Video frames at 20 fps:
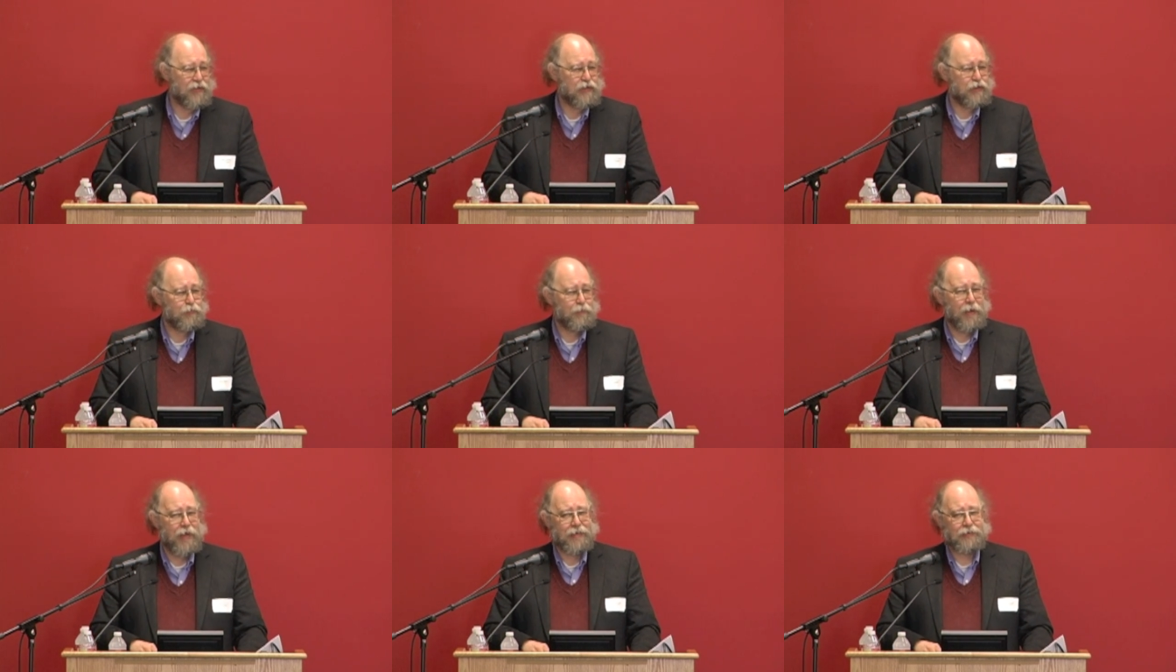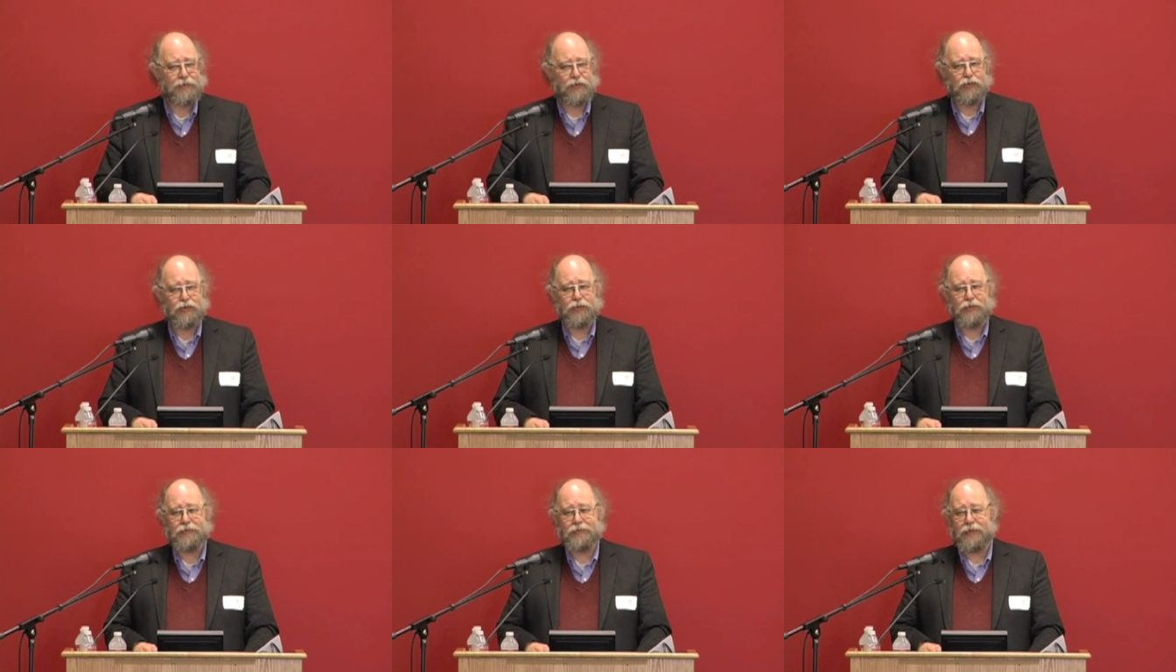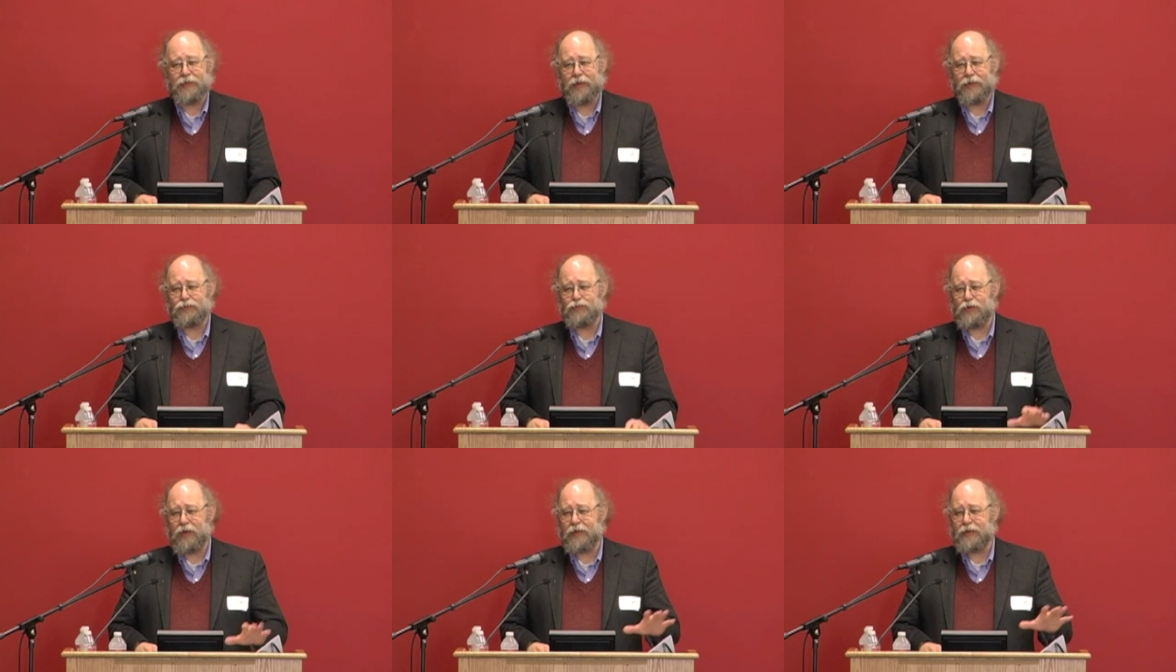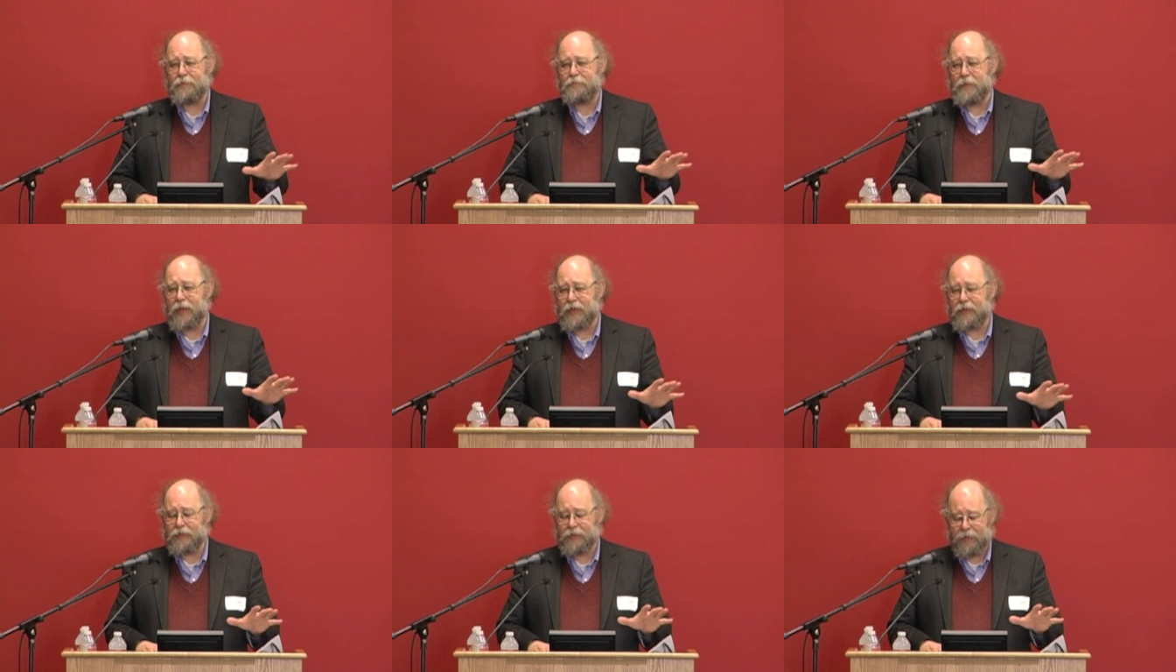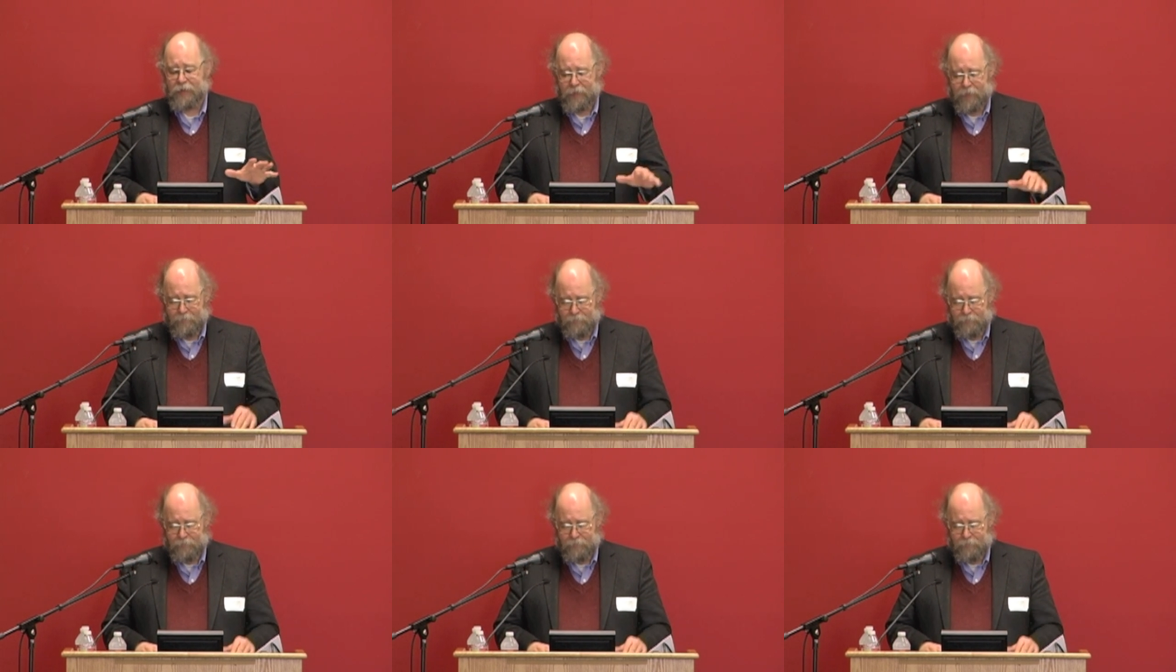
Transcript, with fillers: these passages, and I'll try to make